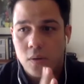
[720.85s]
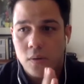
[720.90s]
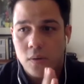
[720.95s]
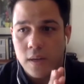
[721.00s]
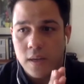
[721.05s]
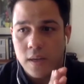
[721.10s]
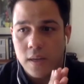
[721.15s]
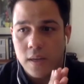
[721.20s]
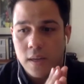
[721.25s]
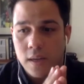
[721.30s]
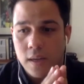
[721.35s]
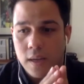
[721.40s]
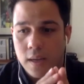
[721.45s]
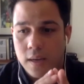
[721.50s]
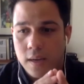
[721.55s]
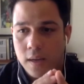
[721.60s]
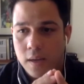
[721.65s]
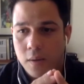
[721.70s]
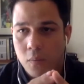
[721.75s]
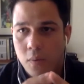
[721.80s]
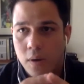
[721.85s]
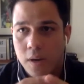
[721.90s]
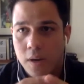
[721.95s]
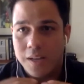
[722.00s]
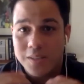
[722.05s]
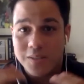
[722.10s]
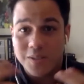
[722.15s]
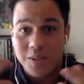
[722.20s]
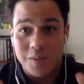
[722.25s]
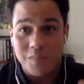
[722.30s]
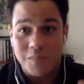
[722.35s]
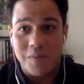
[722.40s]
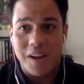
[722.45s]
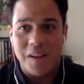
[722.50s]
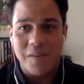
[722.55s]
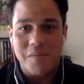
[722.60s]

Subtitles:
And when I talk my